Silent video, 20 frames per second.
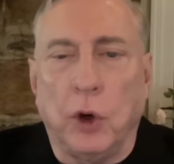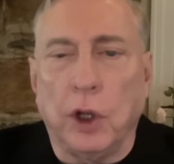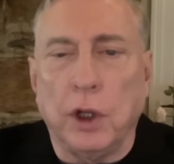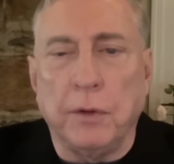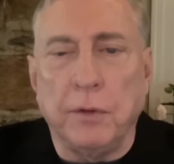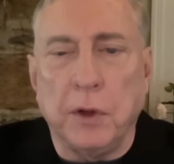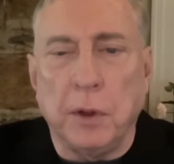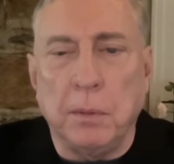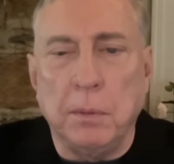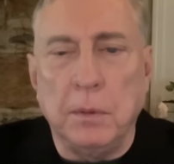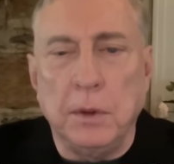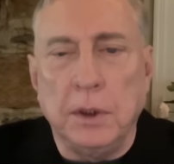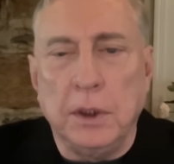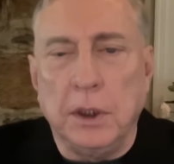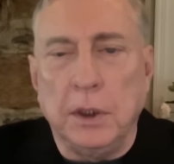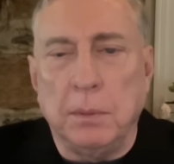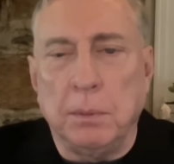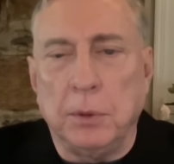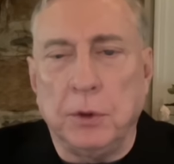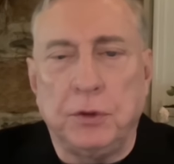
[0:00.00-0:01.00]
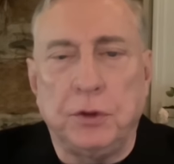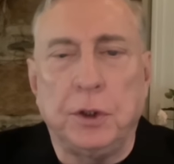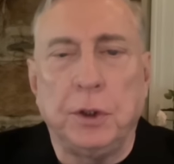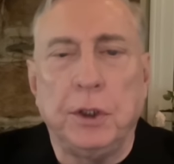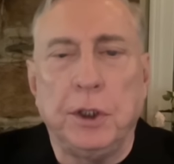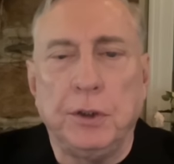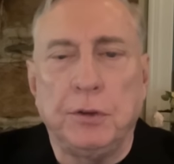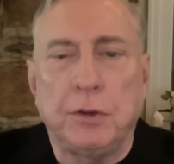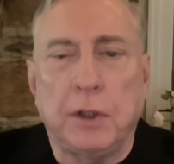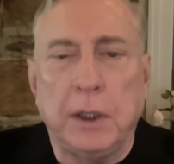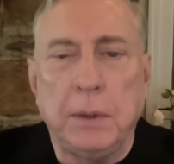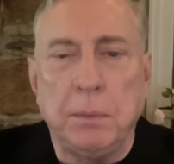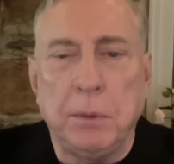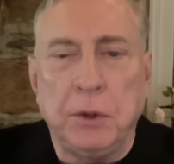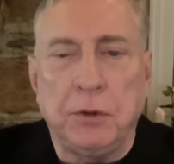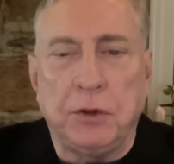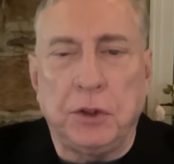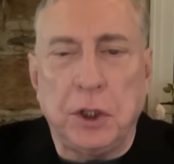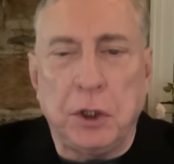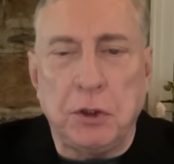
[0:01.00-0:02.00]
all of them mysteriously
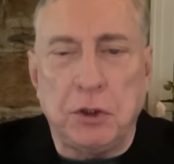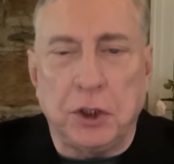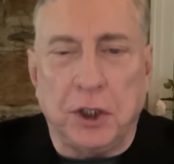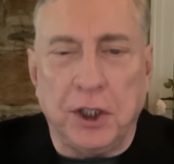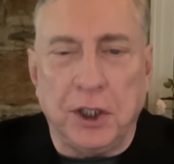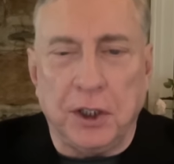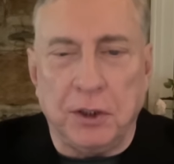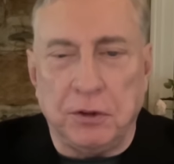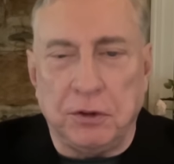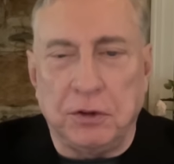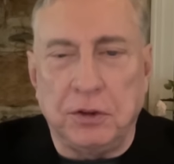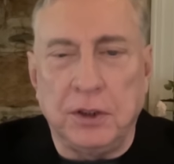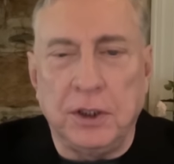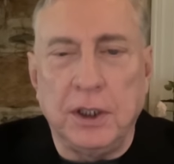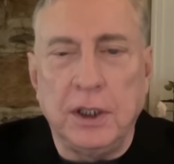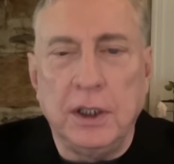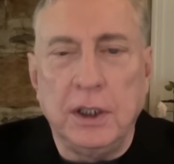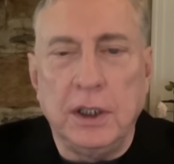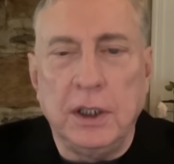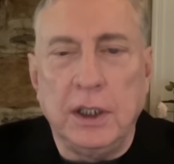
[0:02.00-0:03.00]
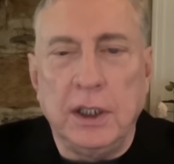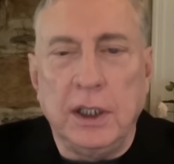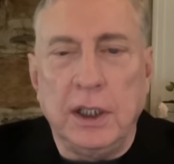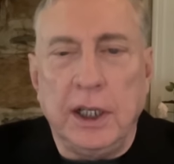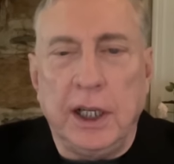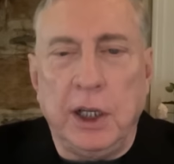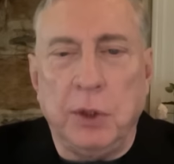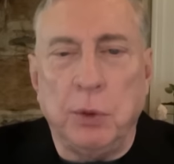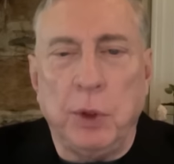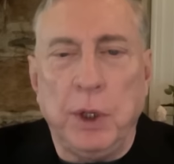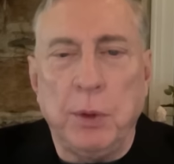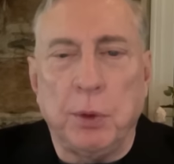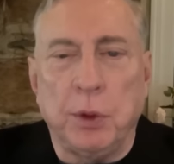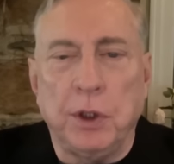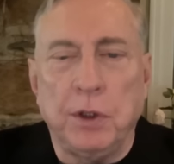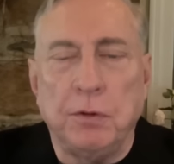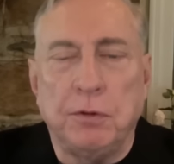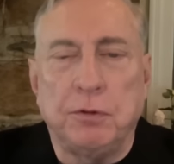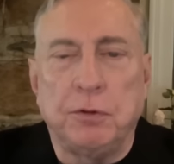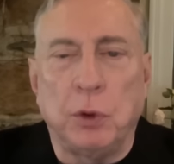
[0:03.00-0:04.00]
missed their targets. And we
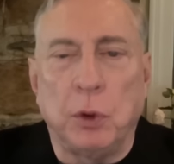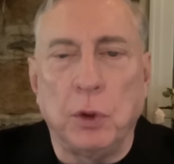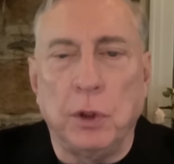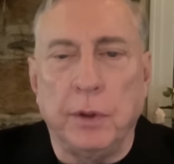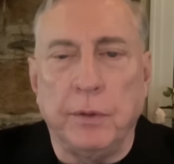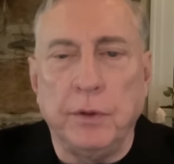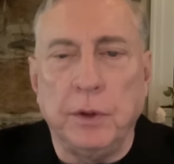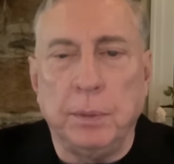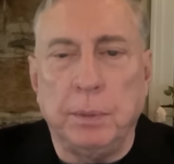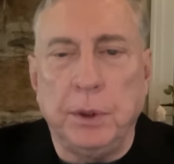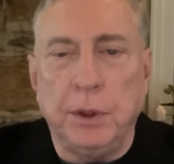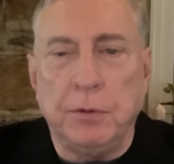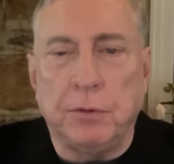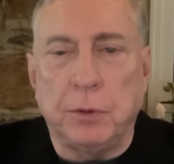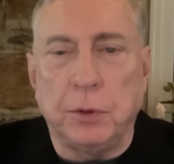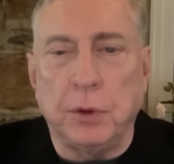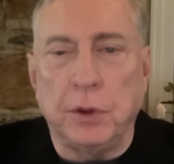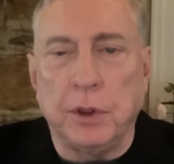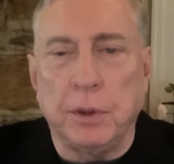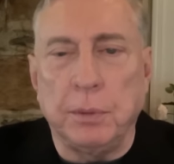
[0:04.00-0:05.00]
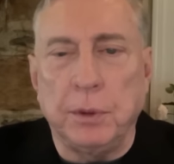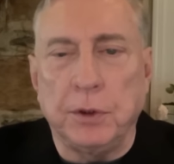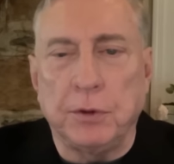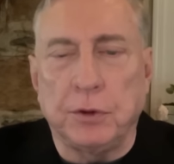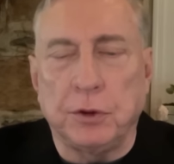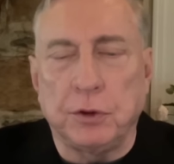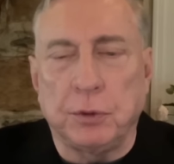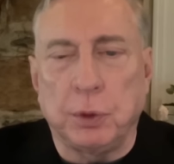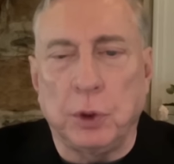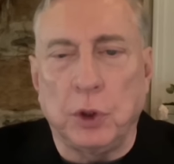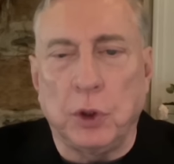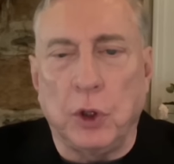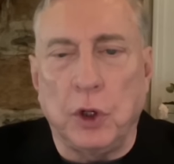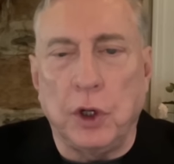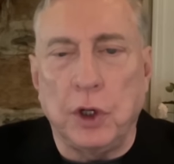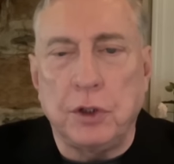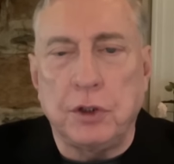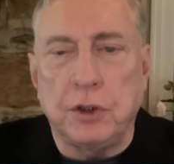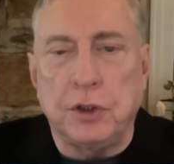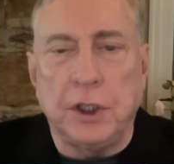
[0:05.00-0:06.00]
were informed before the missiles were
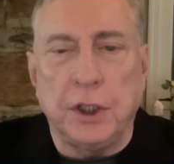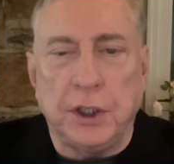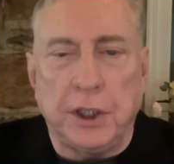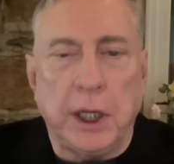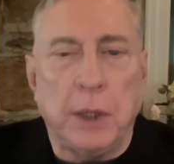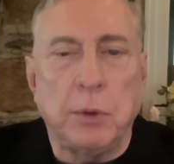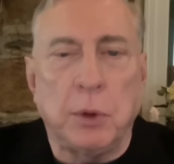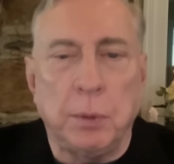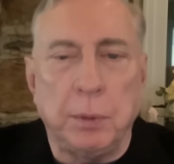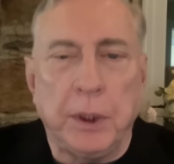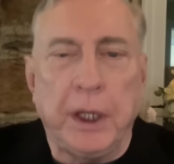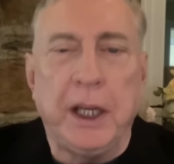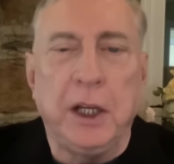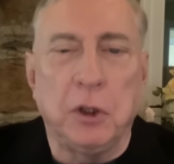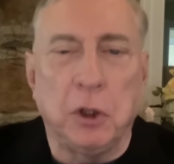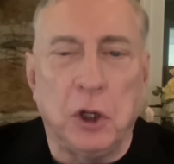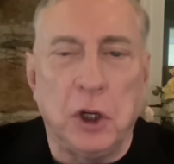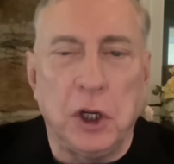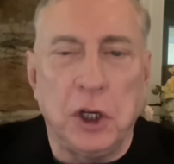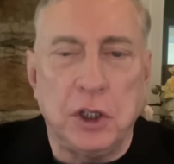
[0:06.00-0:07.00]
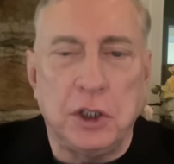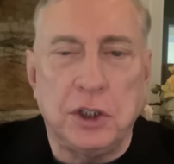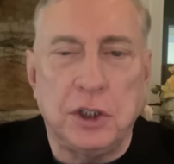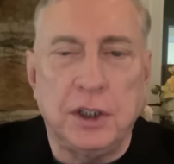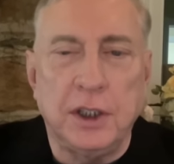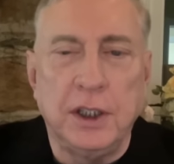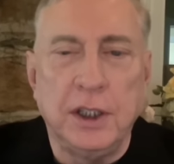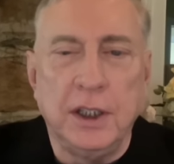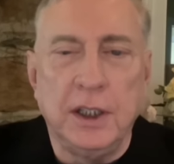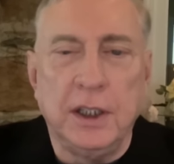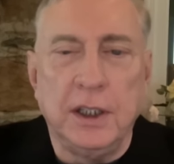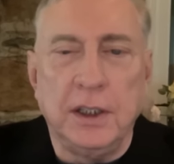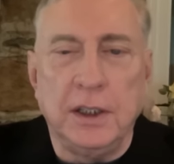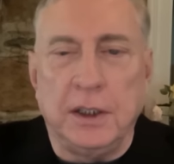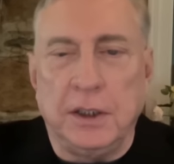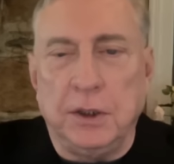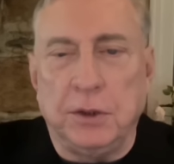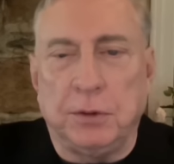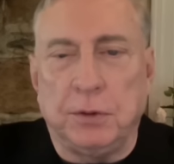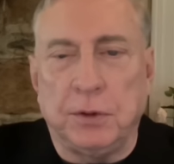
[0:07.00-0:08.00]
launched that they were being launched.
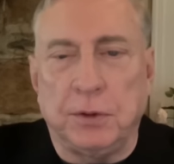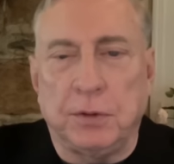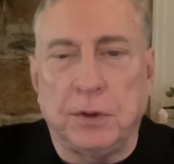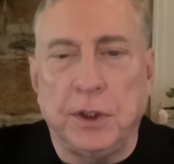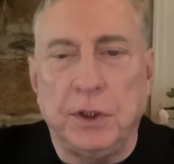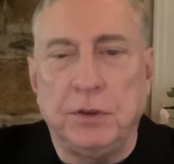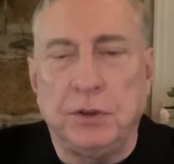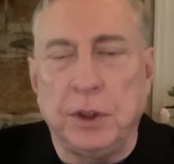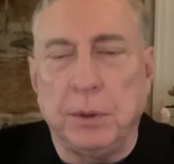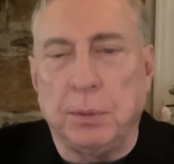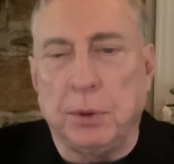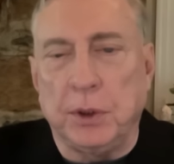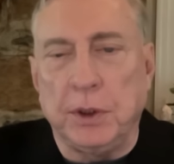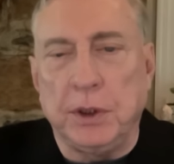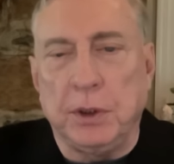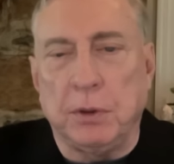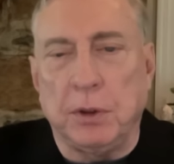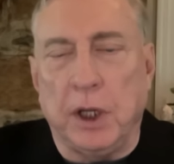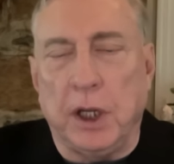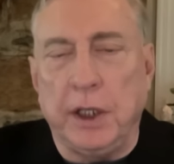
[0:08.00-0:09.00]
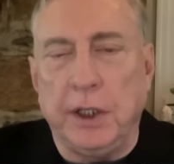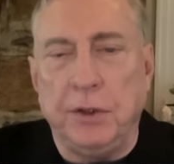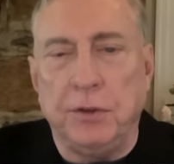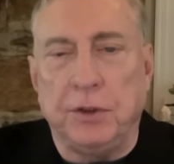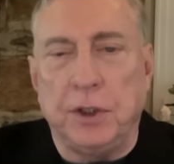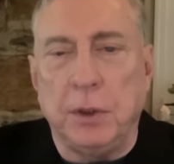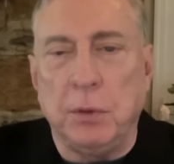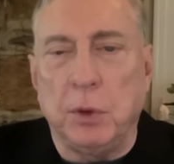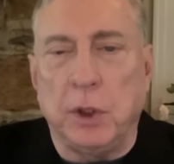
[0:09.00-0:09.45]
And this is very simple. The Iranians